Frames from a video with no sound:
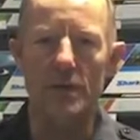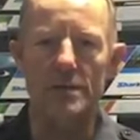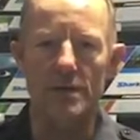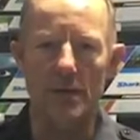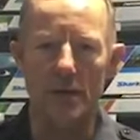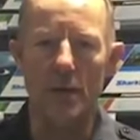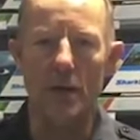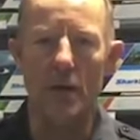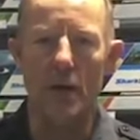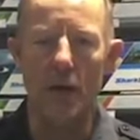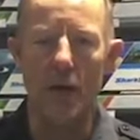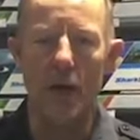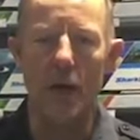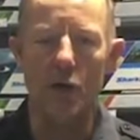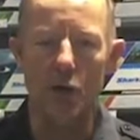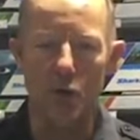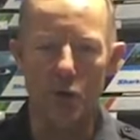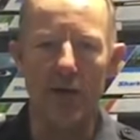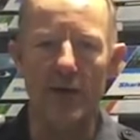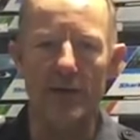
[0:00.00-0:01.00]
is a
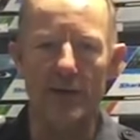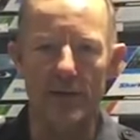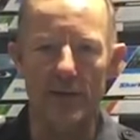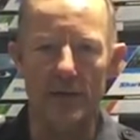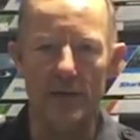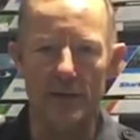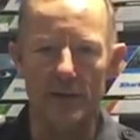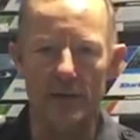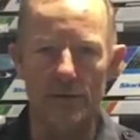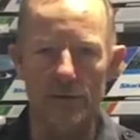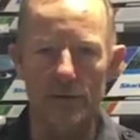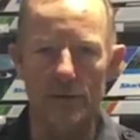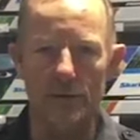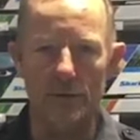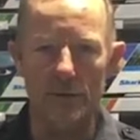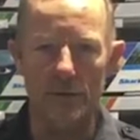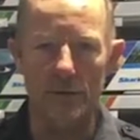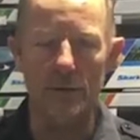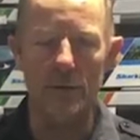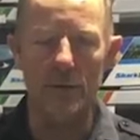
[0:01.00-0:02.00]
great thing to do,
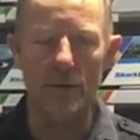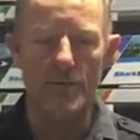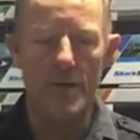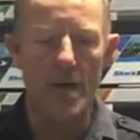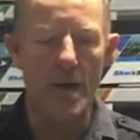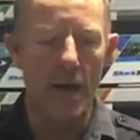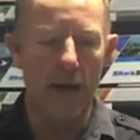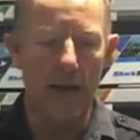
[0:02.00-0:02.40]
you know?